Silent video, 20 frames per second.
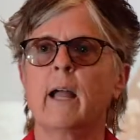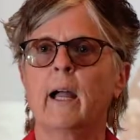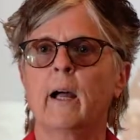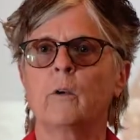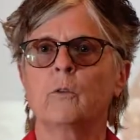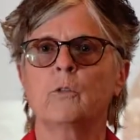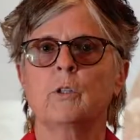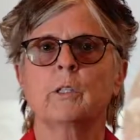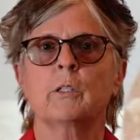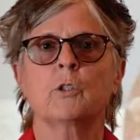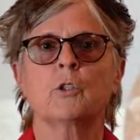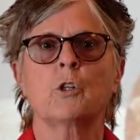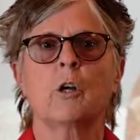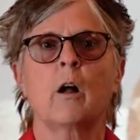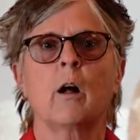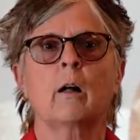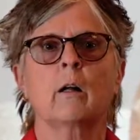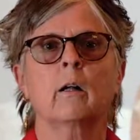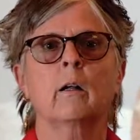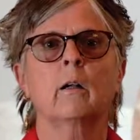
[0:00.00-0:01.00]
housing
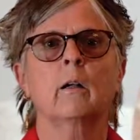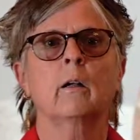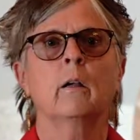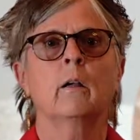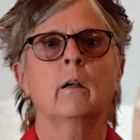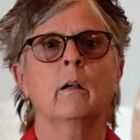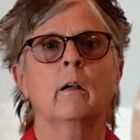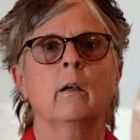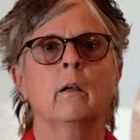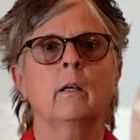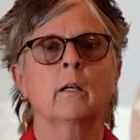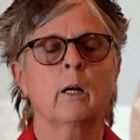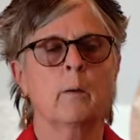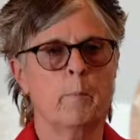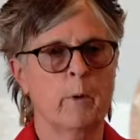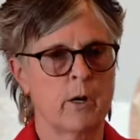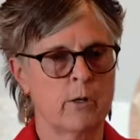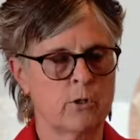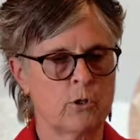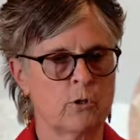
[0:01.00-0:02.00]
stock
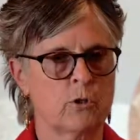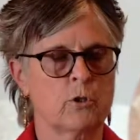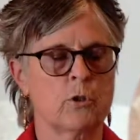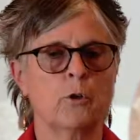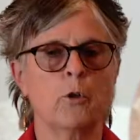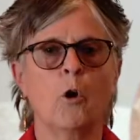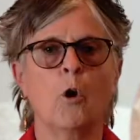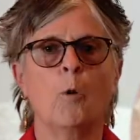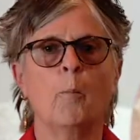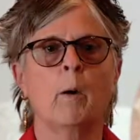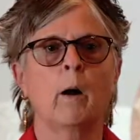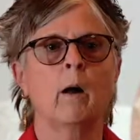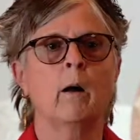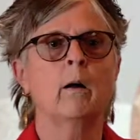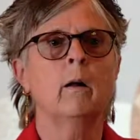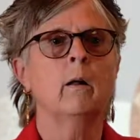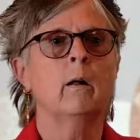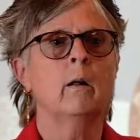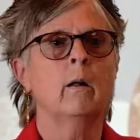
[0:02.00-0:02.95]
compared to Sonoma,